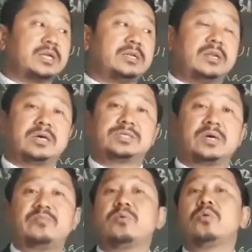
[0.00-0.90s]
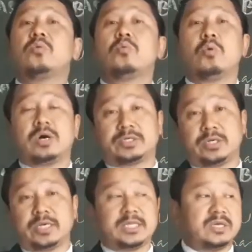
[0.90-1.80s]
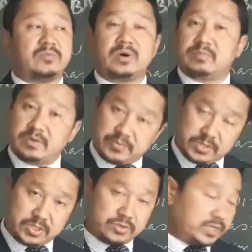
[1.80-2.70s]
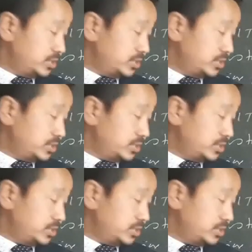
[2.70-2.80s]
loss of water in the form of urine.